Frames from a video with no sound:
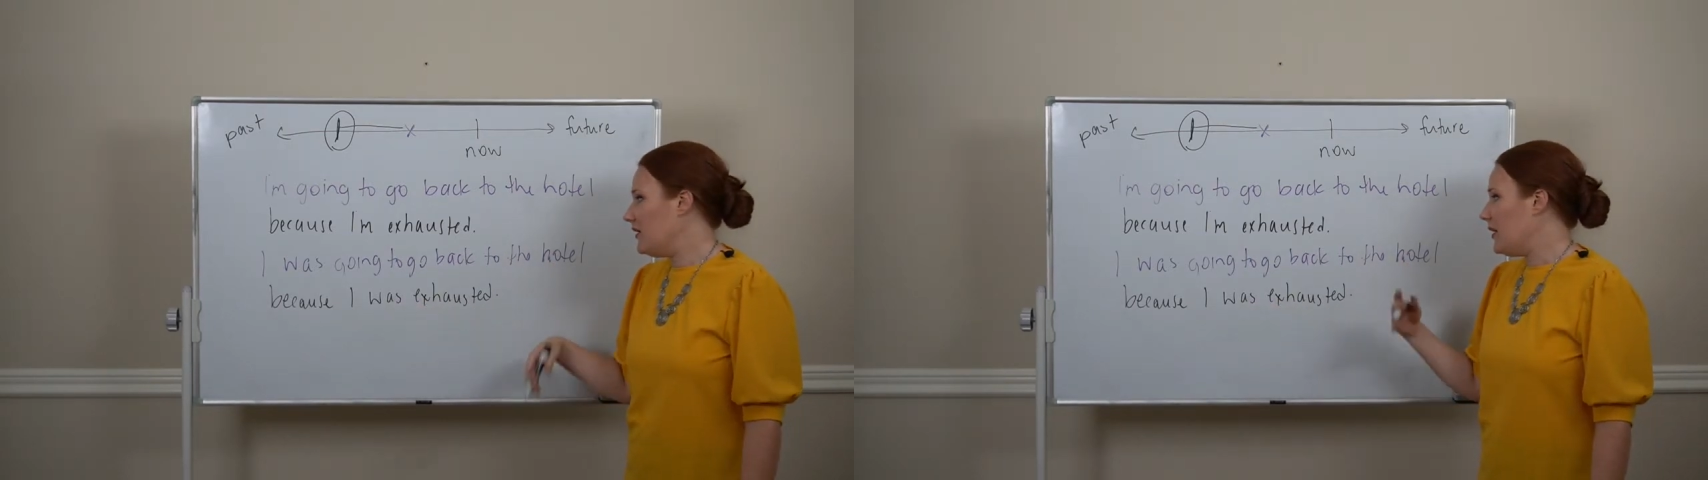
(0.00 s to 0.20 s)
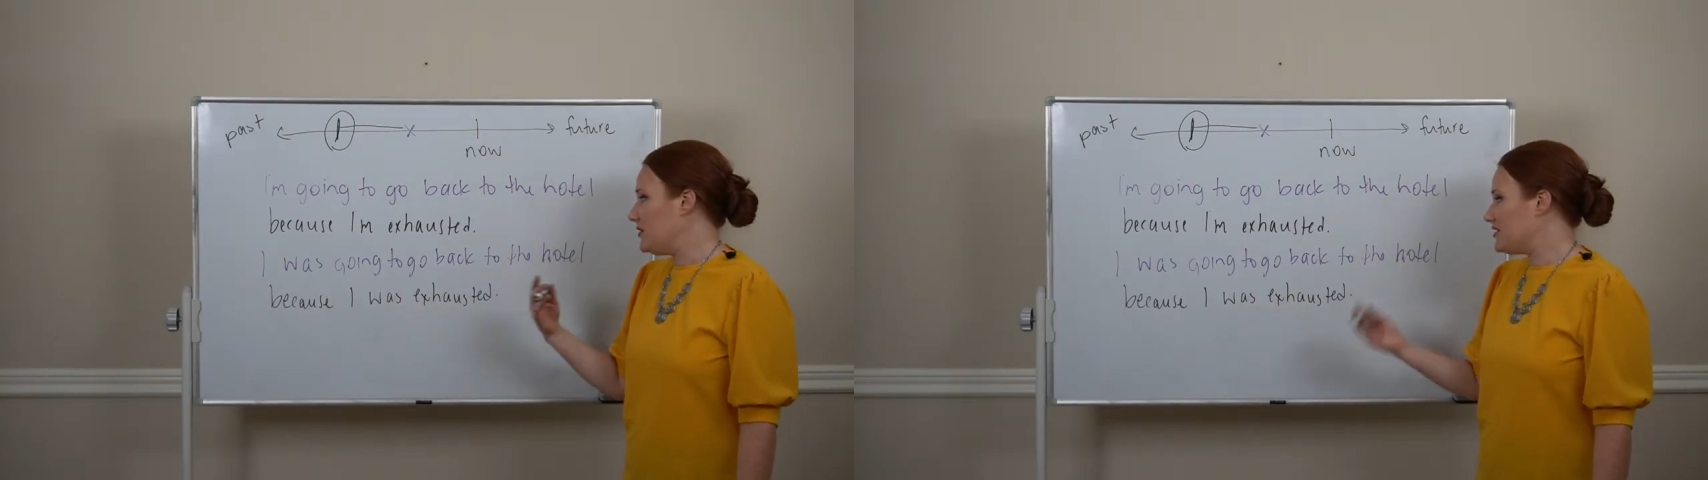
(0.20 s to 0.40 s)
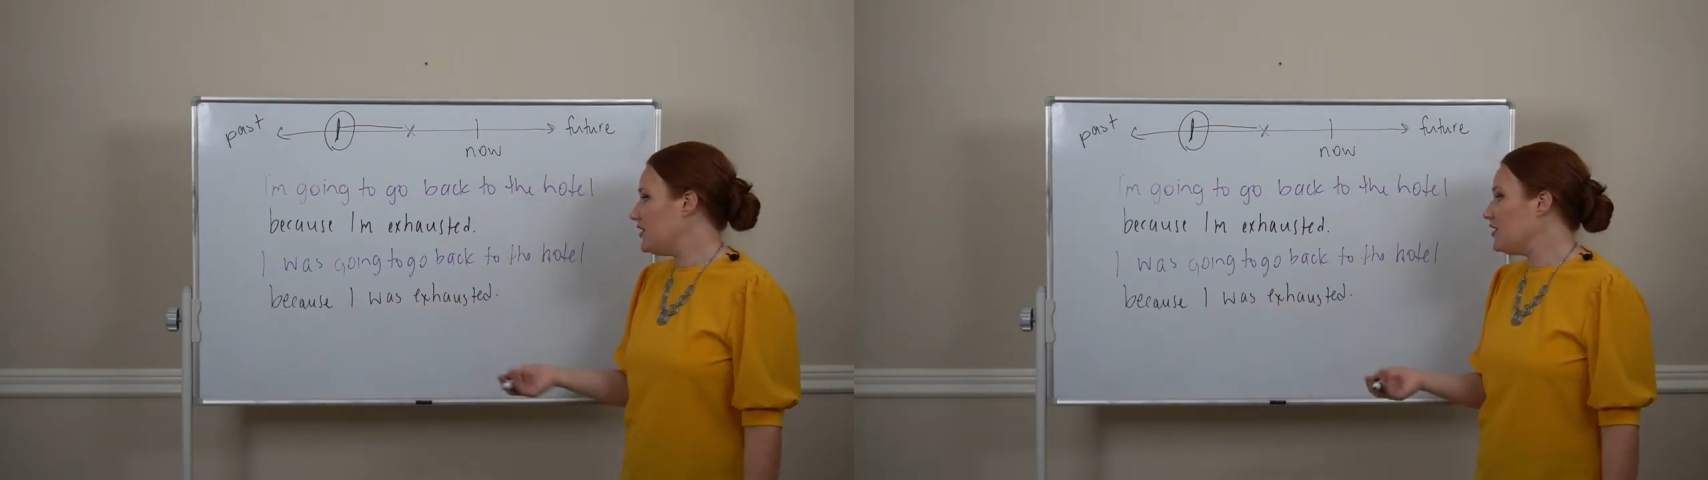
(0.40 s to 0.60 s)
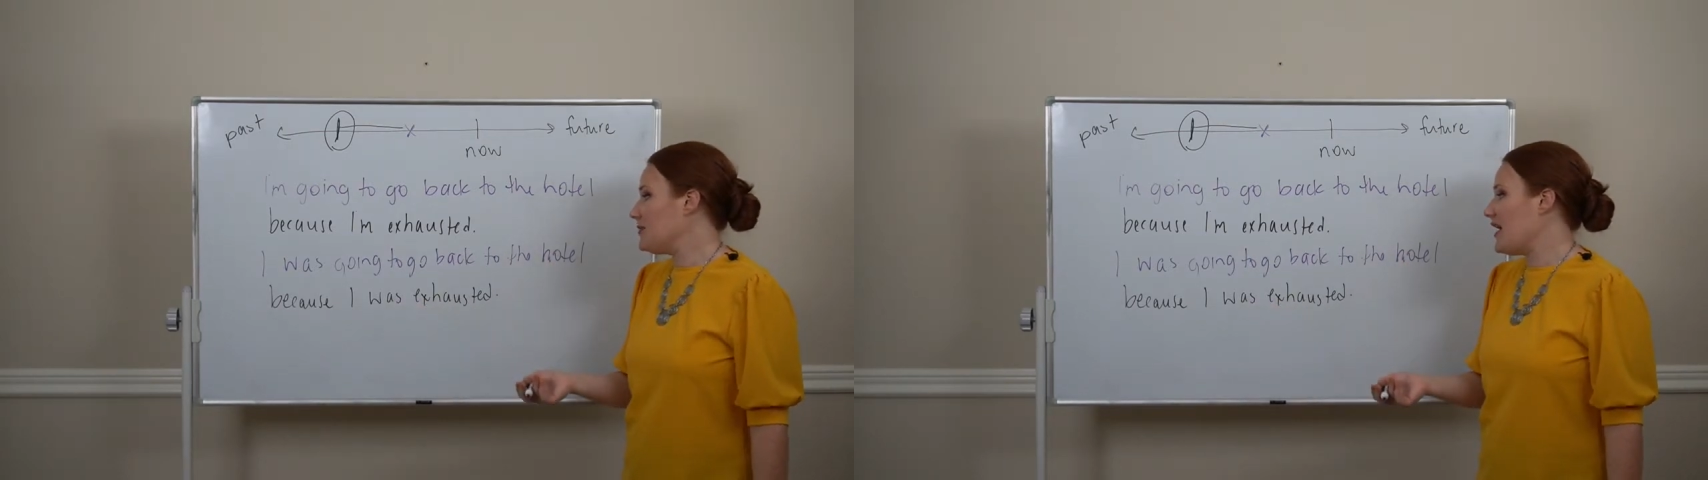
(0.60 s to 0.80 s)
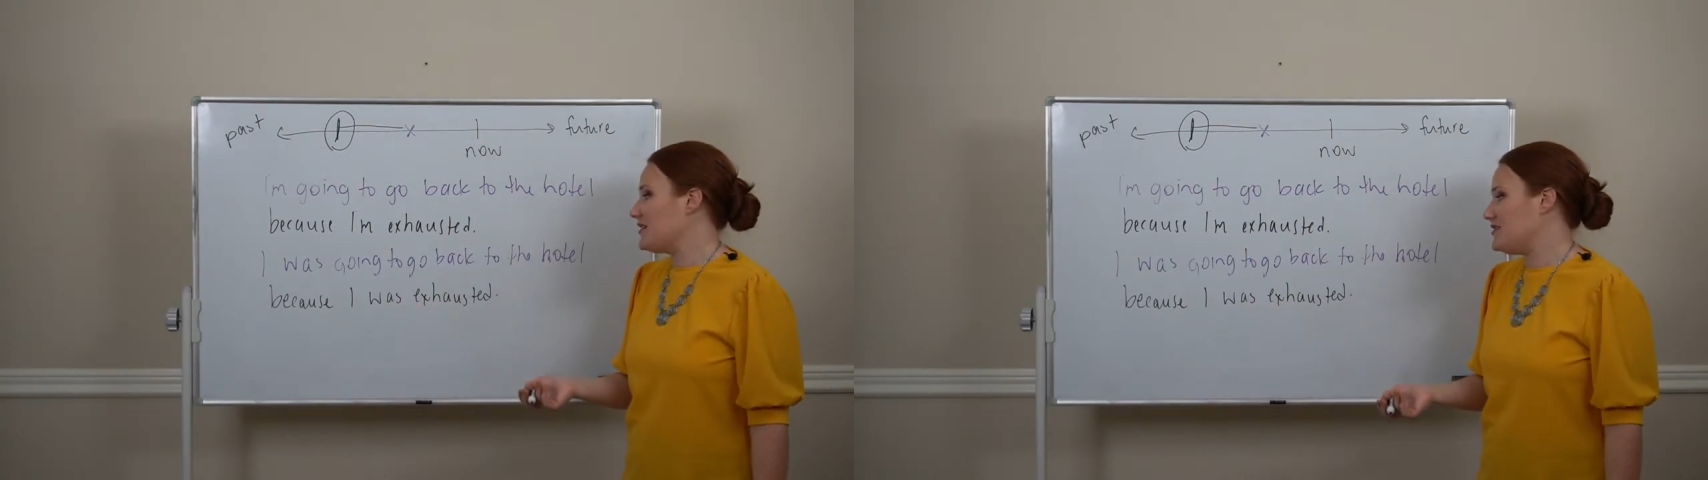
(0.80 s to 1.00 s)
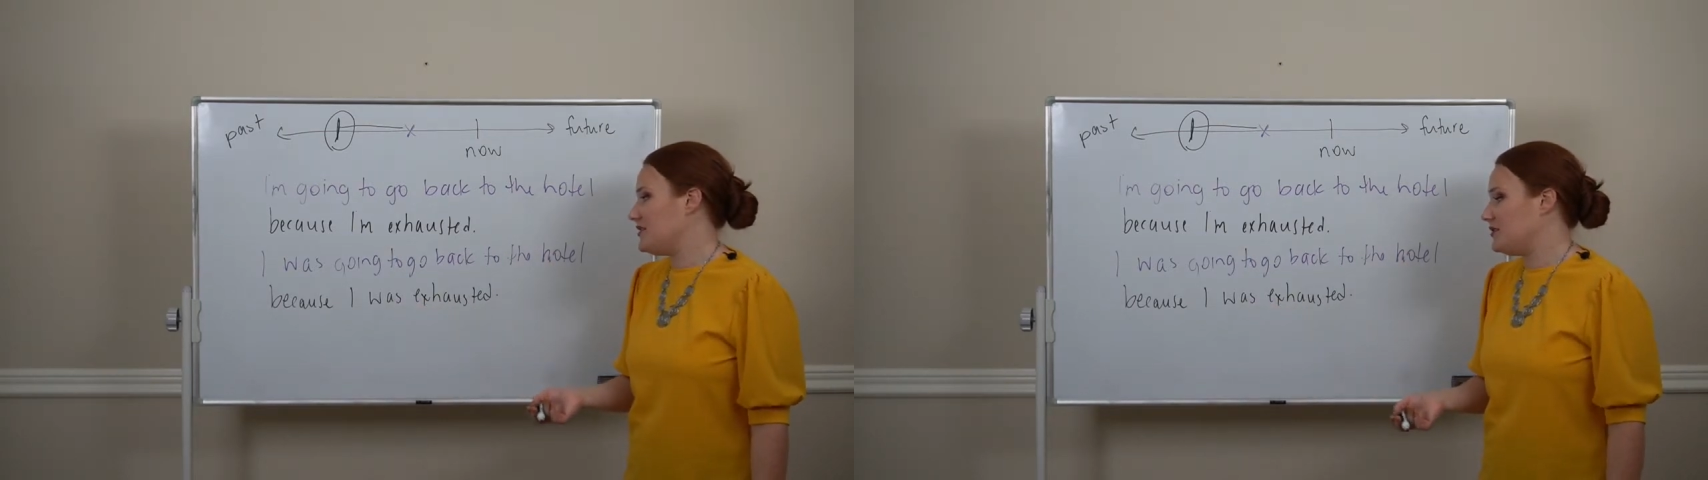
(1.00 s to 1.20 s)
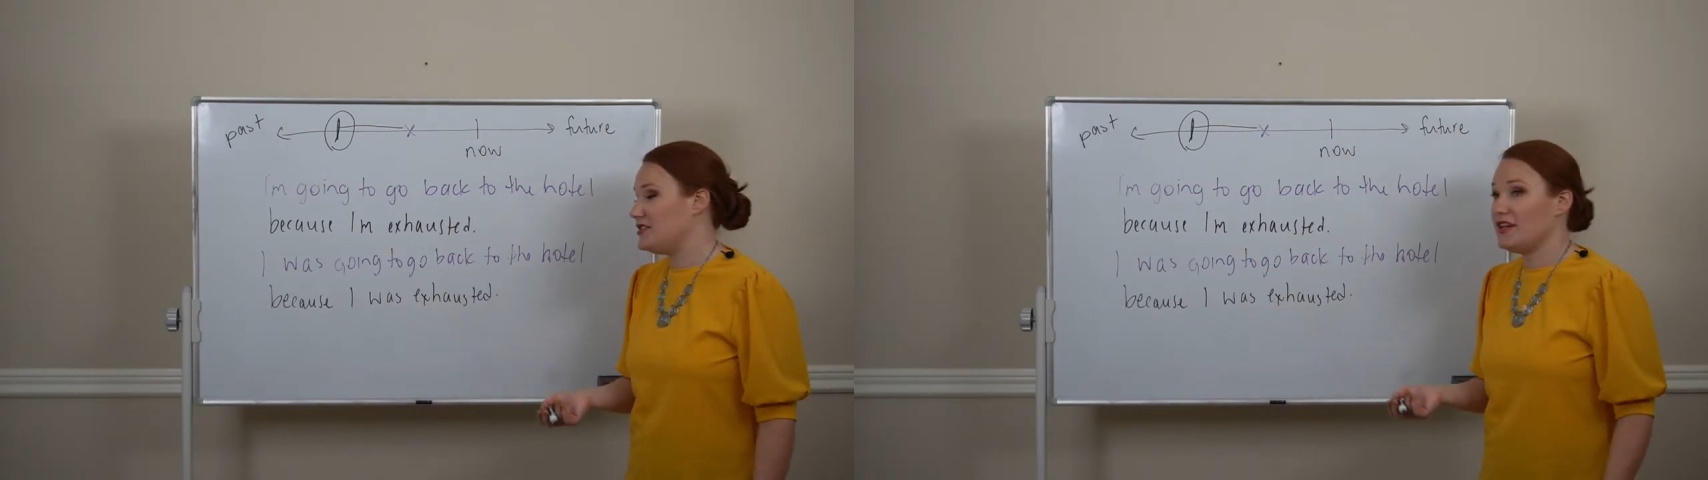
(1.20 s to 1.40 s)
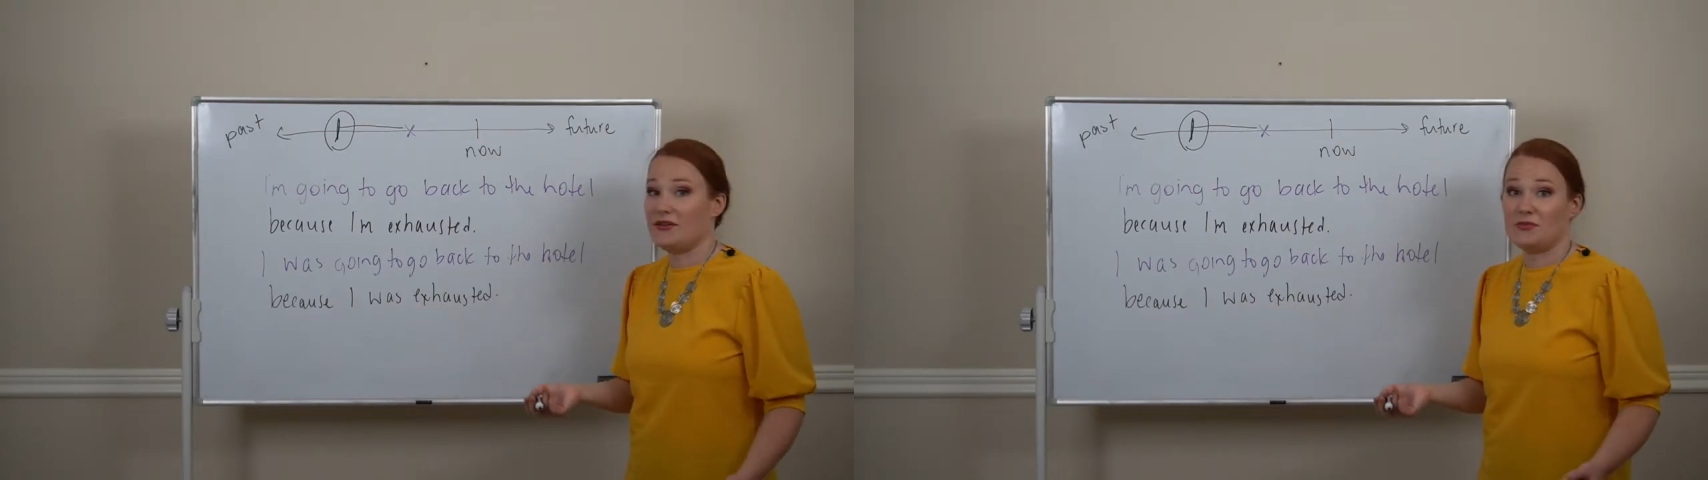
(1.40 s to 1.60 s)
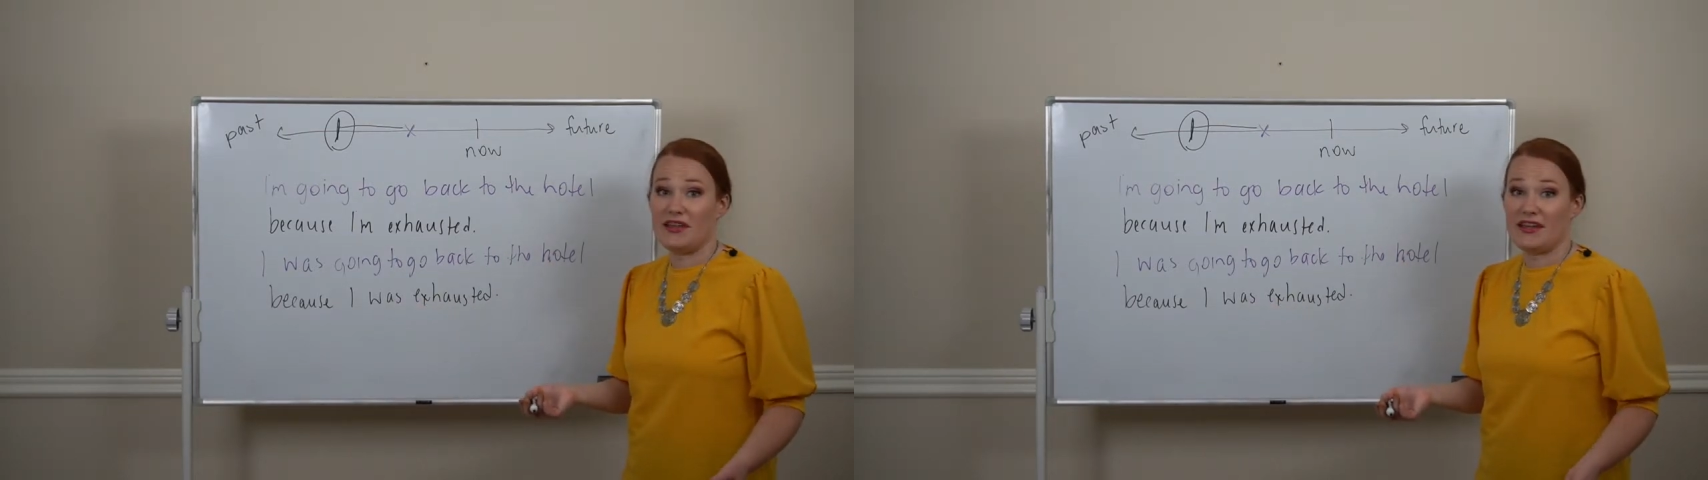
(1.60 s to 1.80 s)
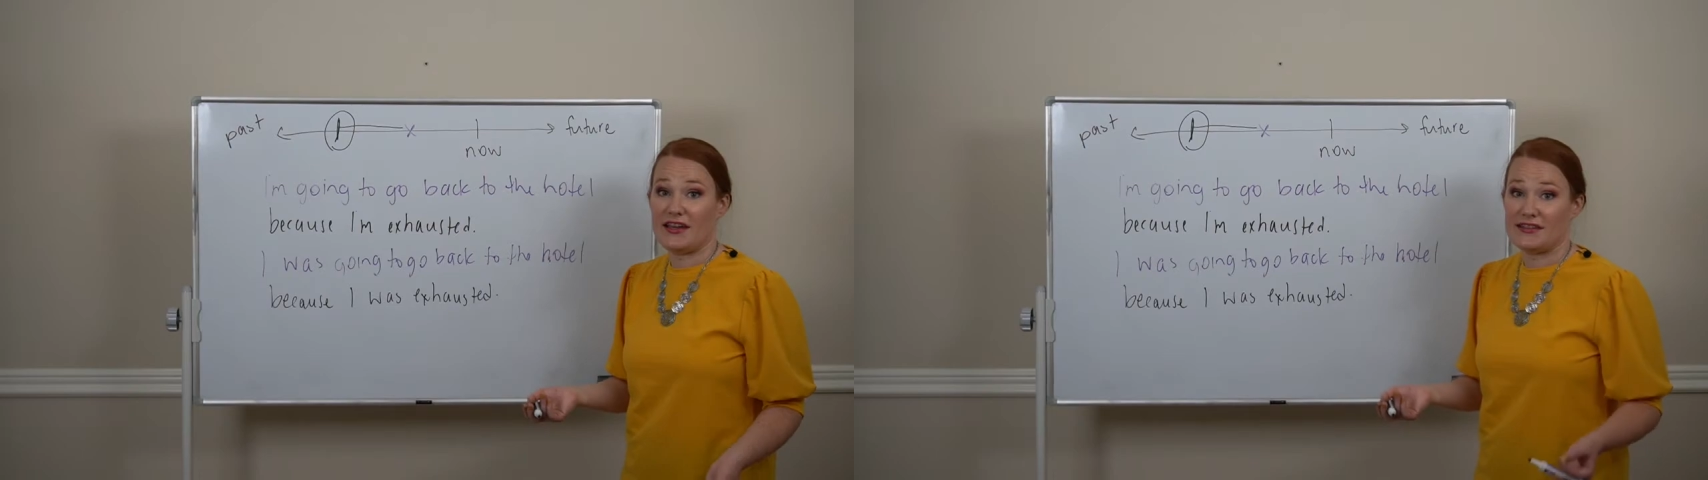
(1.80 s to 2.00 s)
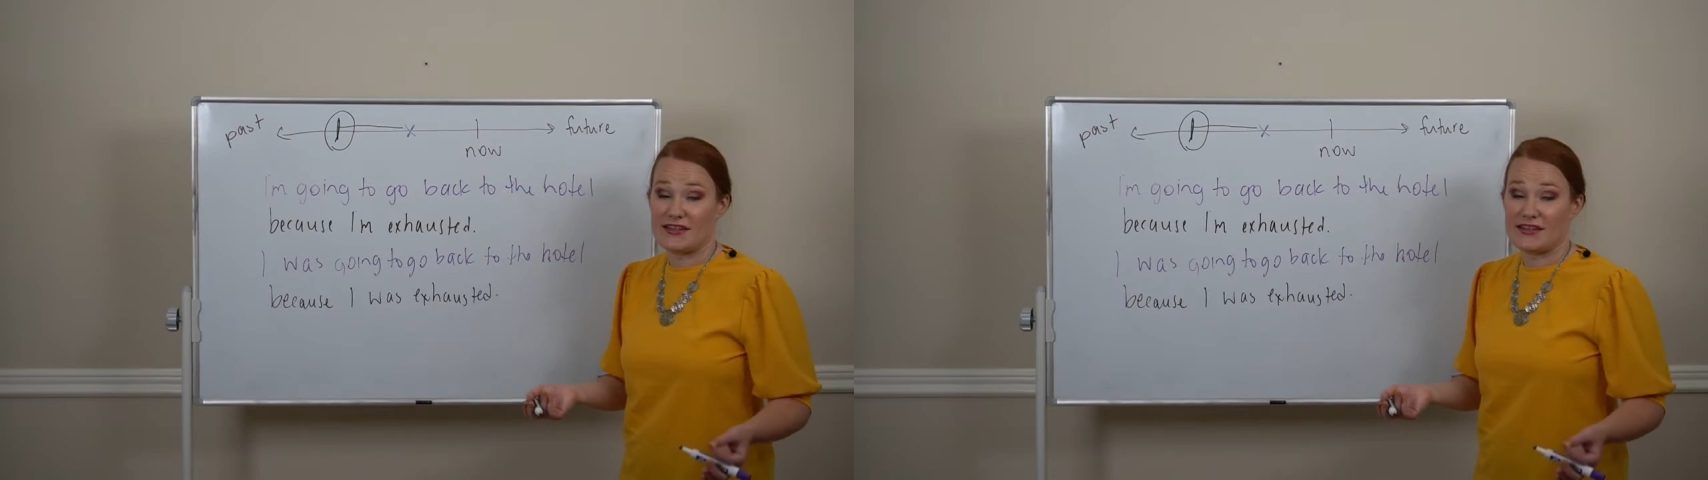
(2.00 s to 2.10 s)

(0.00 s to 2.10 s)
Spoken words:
I was going to go back to the hotel because